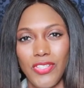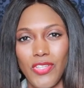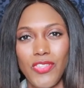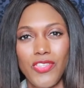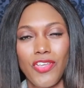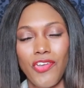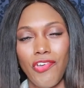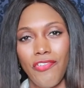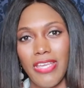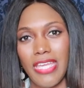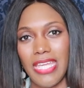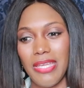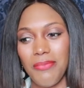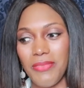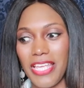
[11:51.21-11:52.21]
you know, the
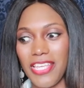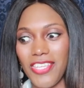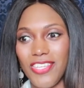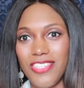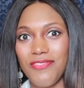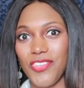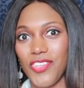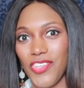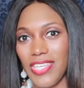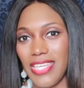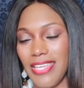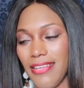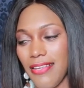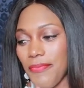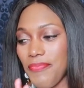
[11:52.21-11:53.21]
cream like you use for
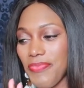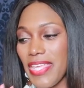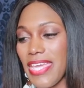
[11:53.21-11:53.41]
cooking.